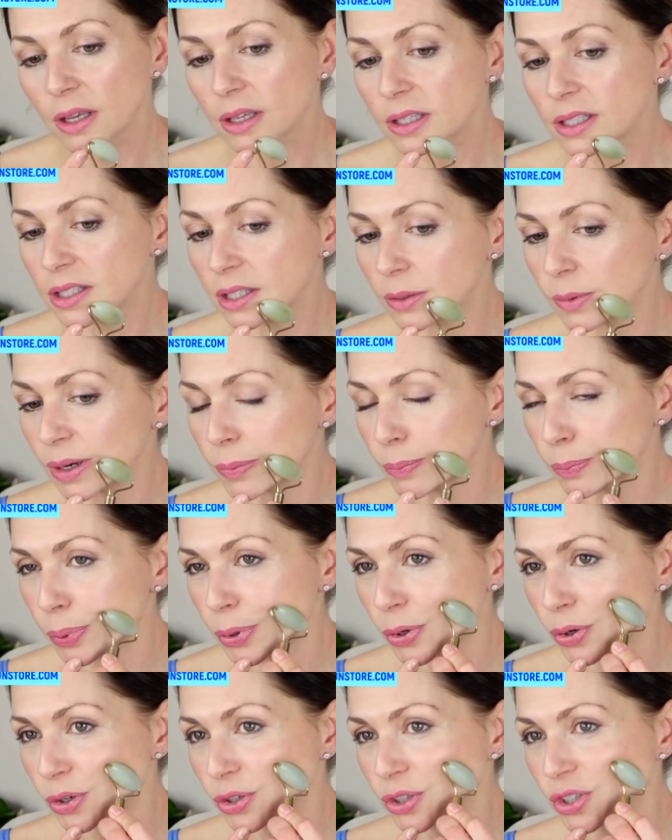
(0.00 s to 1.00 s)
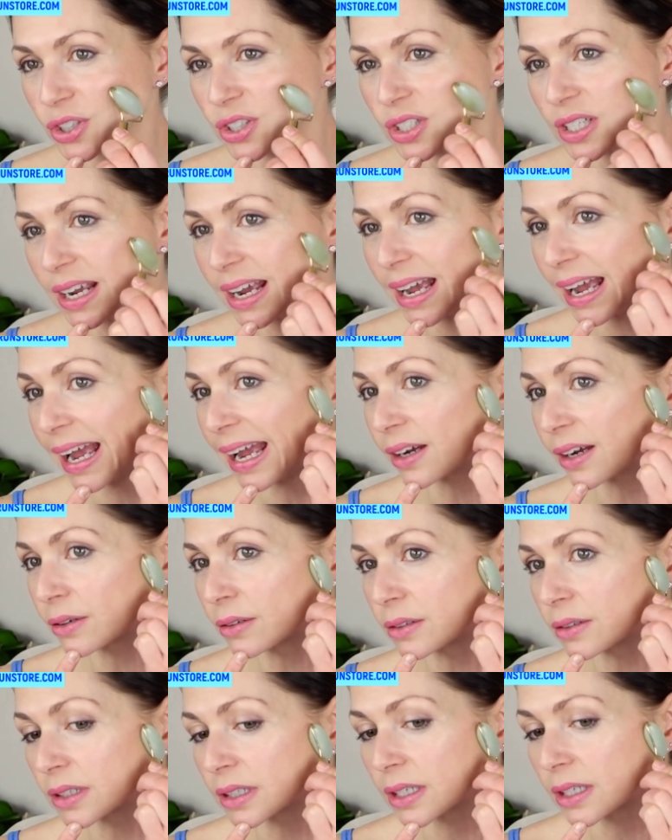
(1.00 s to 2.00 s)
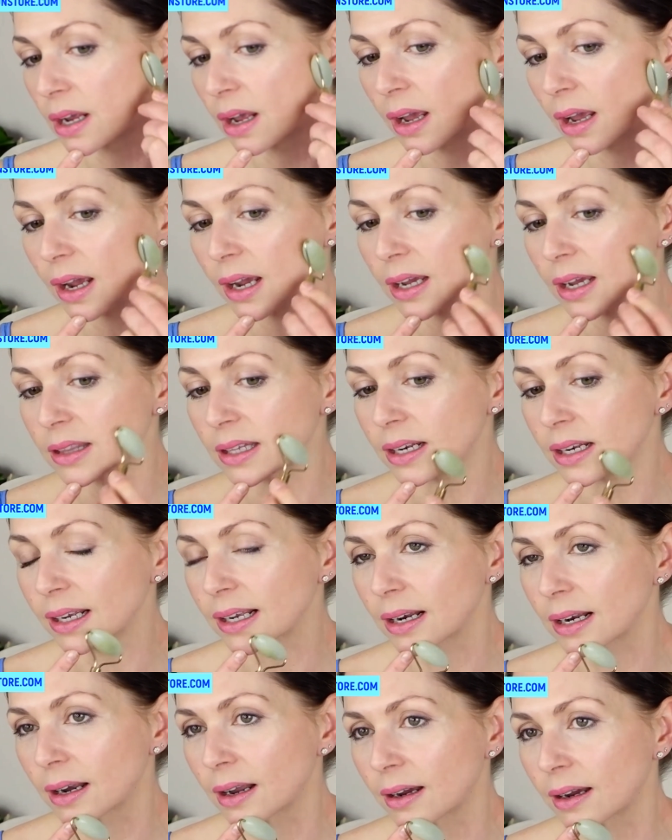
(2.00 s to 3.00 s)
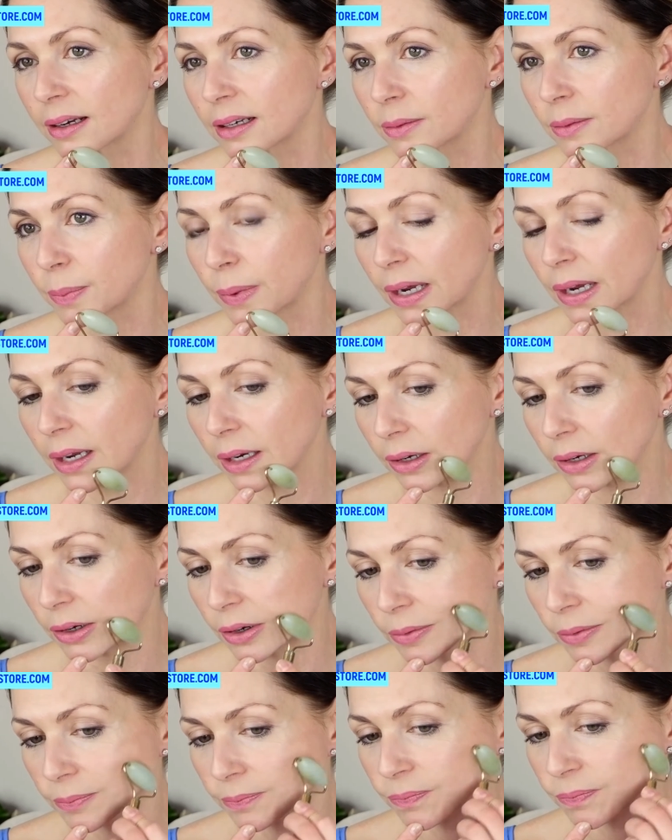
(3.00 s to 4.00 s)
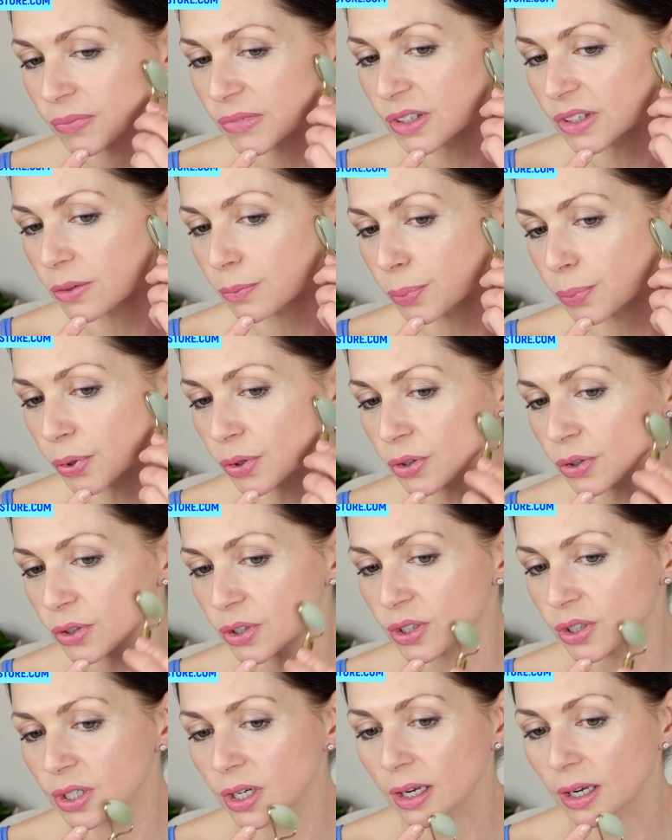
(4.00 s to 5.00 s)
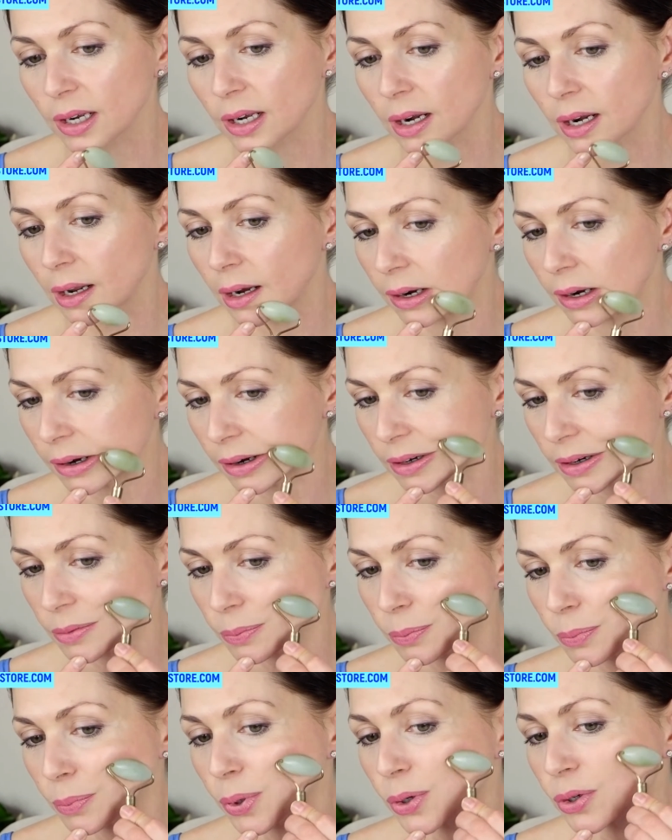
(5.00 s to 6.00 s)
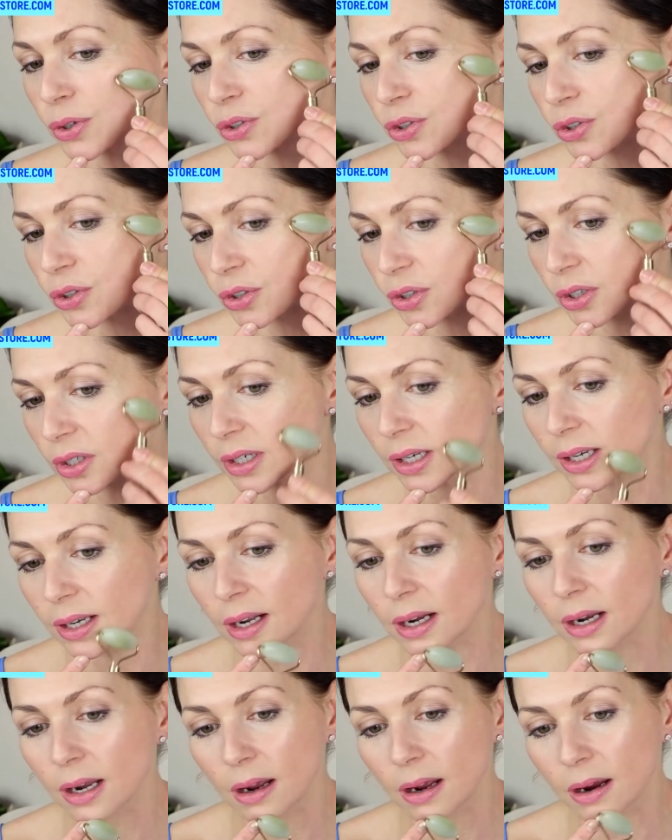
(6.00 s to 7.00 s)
So I push out and then I glide back. So push and glide, push and